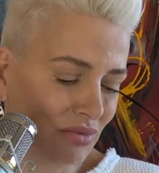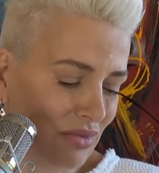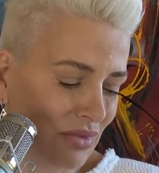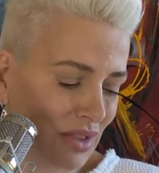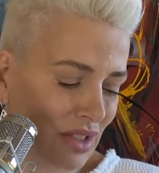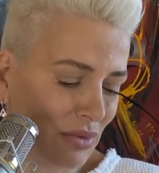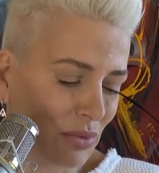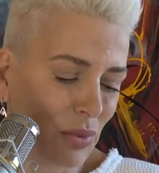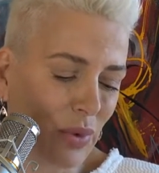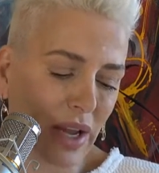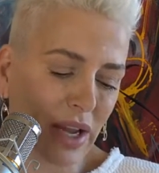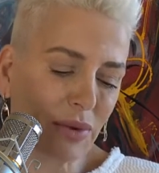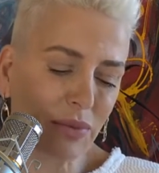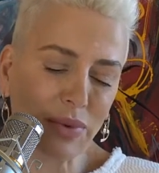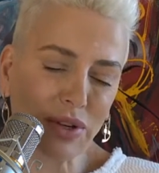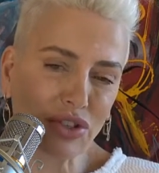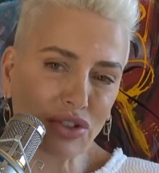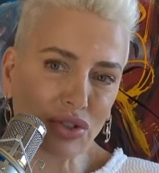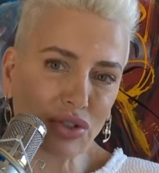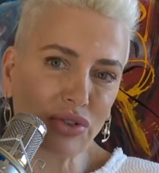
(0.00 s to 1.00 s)
the way
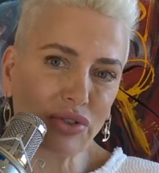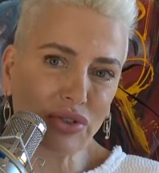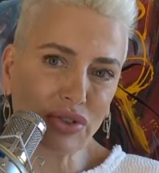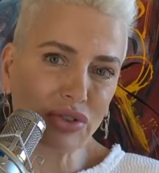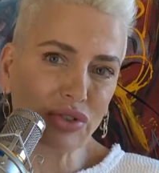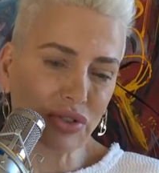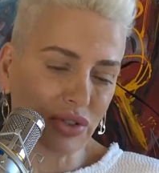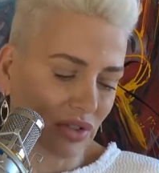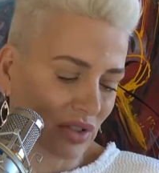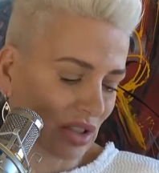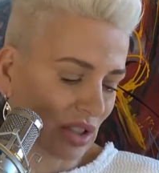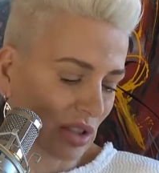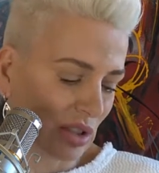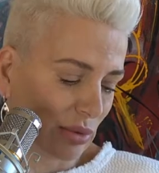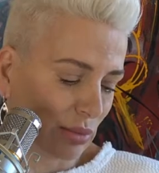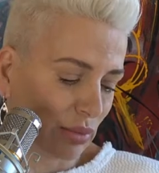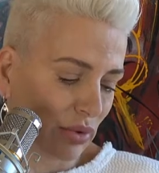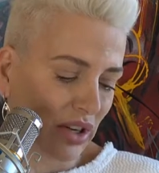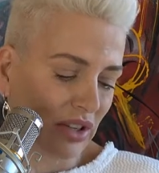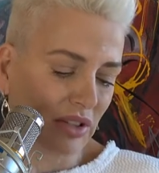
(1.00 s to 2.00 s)
we choose to
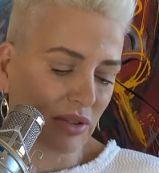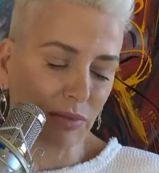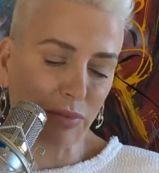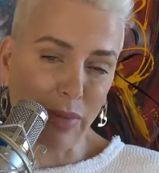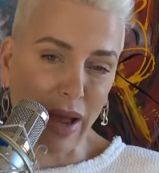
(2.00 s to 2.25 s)
express